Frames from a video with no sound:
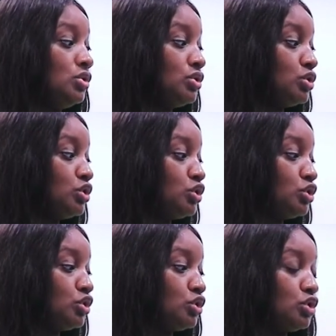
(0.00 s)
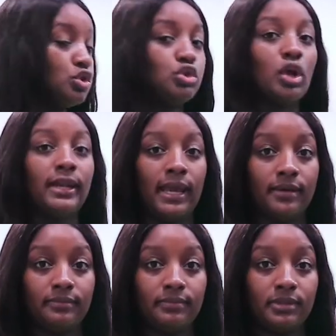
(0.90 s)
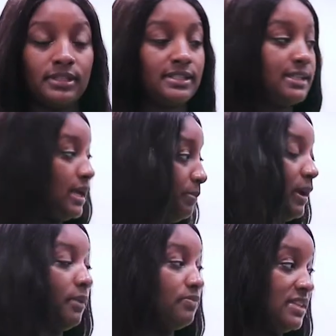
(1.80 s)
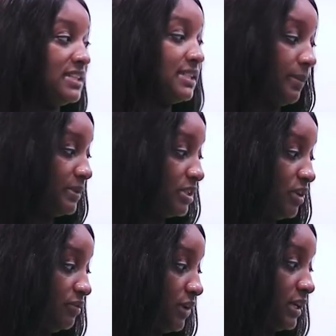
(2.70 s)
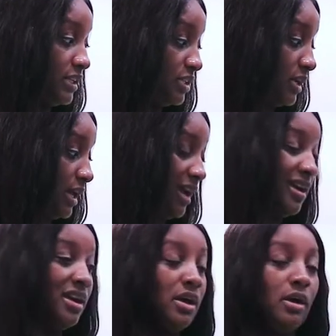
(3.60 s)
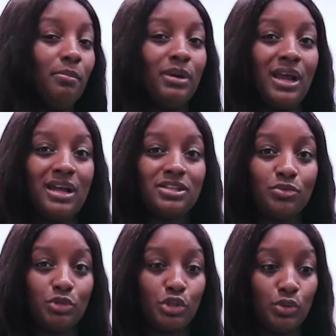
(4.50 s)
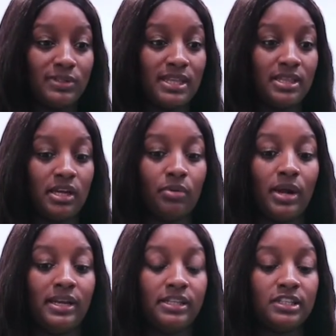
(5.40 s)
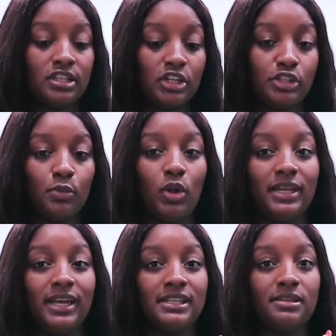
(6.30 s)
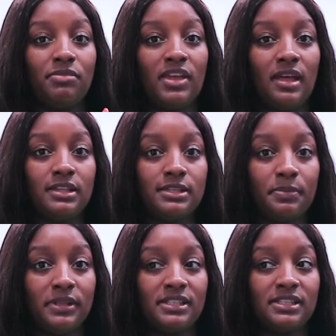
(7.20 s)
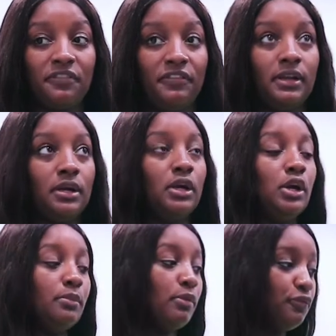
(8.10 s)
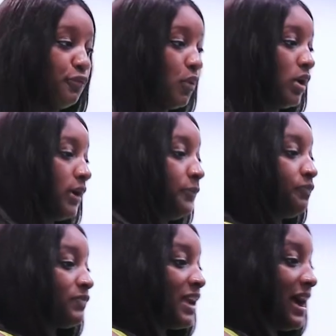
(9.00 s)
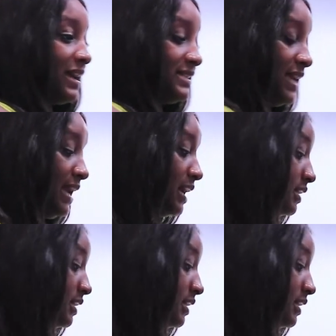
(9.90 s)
Sunday because they pick up this type of stuff on a Sunday but I have so much clothes in there where I need to start small and get something else to put this stuff in before I take